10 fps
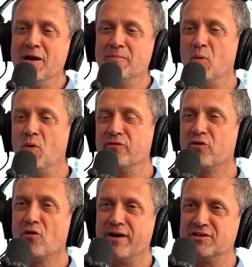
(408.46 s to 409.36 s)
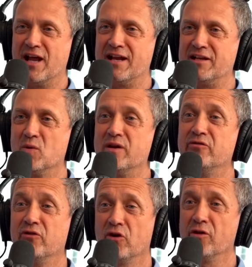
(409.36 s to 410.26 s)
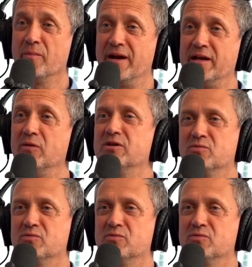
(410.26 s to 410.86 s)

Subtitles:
what you've got to understand is when you follow the money,